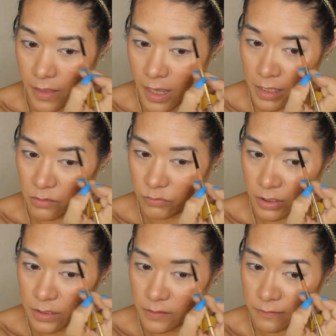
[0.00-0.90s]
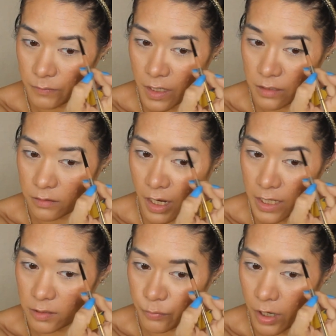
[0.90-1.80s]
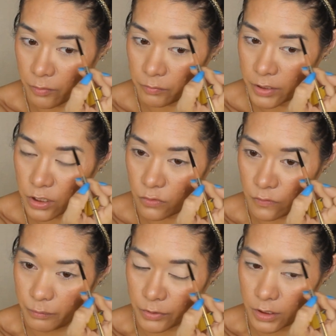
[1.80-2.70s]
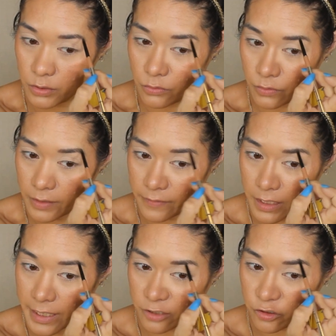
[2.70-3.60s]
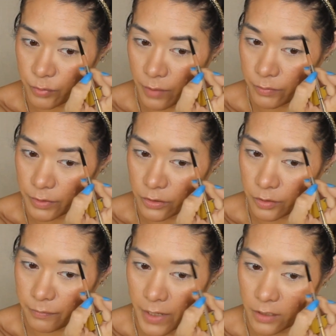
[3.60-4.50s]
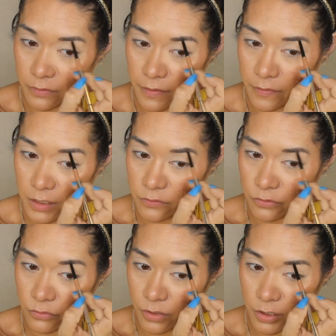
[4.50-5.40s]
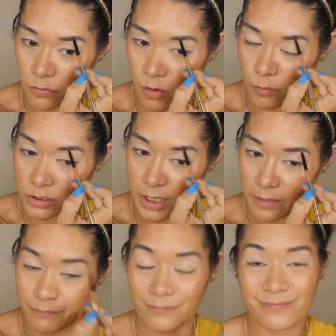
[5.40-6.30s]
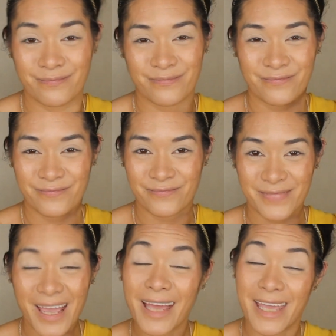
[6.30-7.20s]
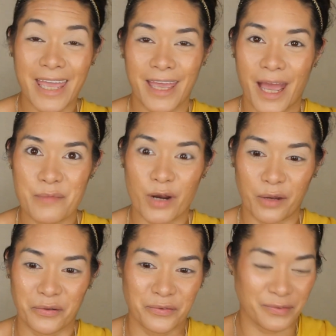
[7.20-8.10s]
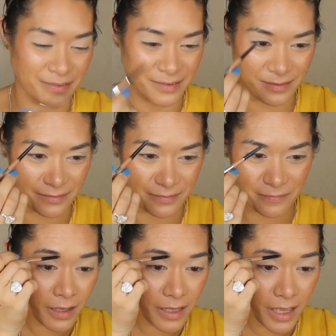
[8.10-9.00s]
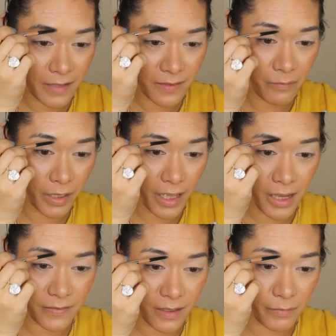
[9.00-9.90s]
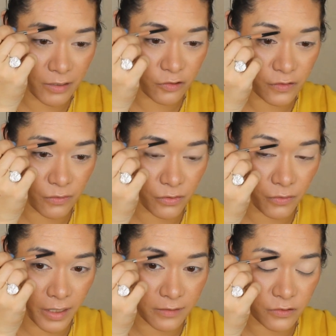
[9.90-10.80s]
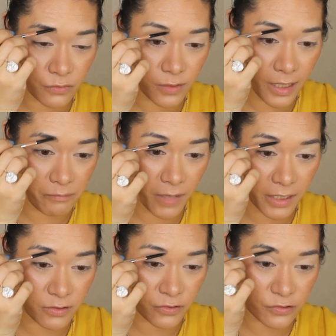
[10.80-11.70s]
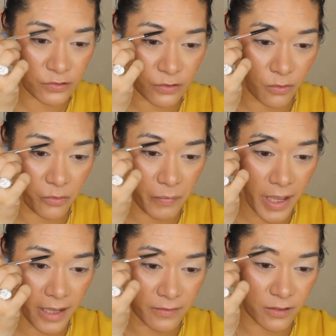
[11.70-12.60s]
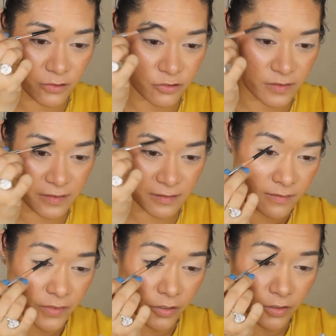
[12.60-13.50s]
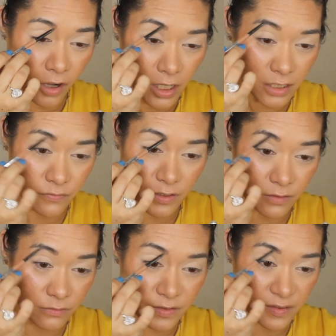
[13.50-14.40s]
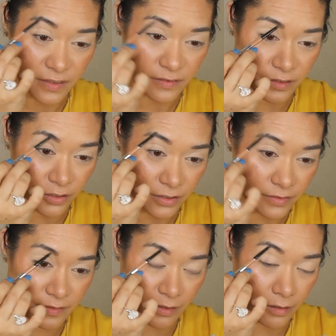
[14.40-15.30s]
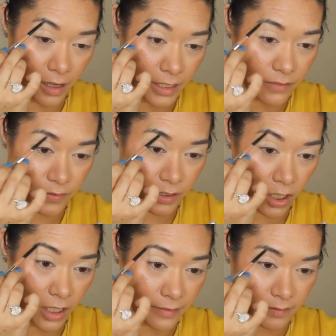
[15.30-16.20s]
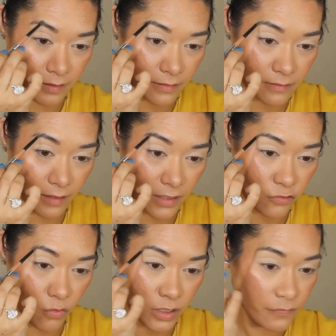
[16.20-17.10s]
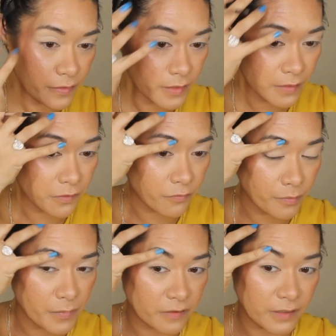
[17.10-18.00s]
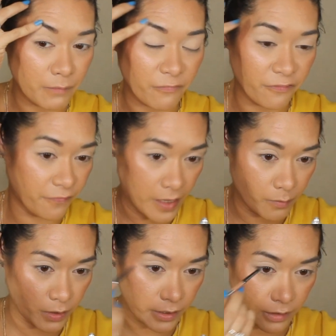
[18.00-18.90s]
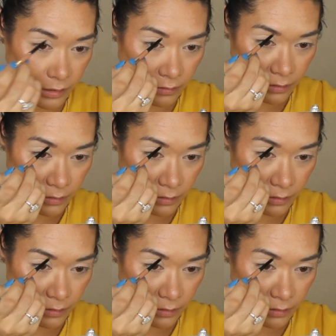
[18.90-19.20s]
that it really doesn't matter. I could probably use blue and they'd actually probably look better than they do on a normal day. I hate eyebrows. I hate them, I just don't know how to do them. Mine are so bad. They're not even sisters, they're not even cousins. I don't even think they're from the same family.